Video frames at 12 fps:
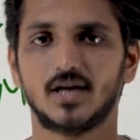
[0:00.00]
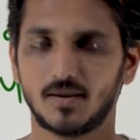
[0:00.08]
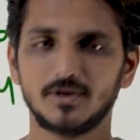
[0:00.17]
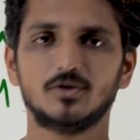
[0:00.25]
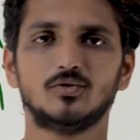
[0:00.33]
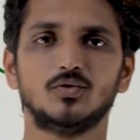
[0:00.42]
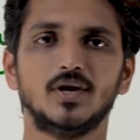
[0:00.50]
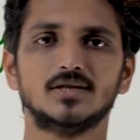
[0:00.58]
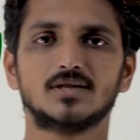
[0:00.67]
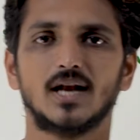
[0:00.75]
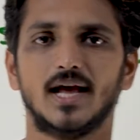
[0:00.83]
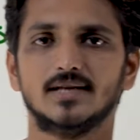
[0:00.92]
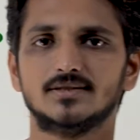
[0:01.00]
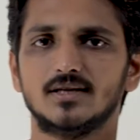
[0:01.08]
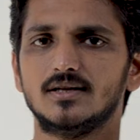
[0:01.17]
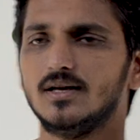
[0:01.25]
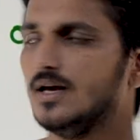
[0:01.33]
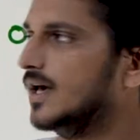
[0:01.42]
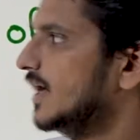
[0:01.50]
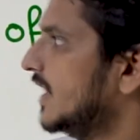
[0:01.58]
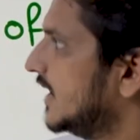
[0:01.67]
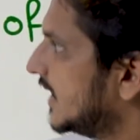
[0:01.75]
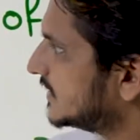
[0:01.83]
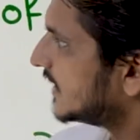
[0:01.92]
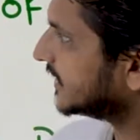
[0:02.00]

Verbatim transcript: Coming to today's class, let's